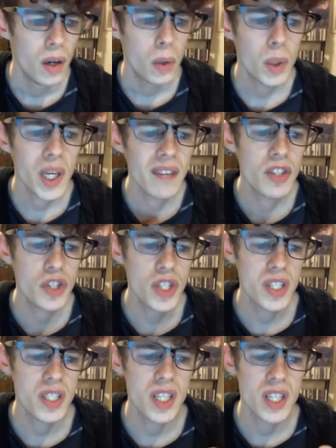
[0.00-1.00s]
Or even
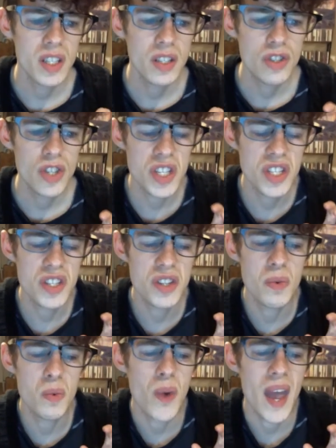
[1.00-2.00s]
just
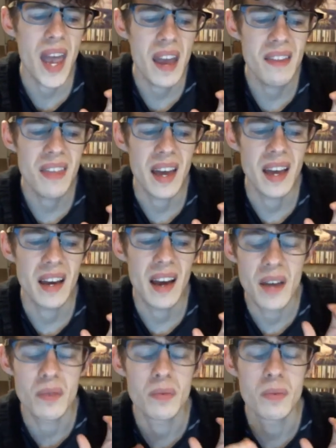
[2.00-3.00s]
the way that
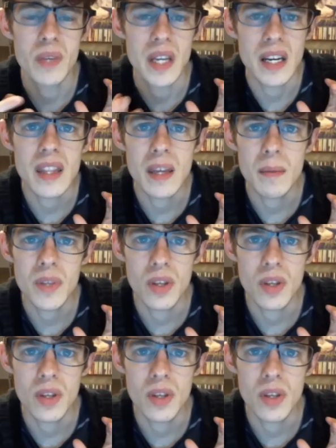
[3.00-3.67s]
I read them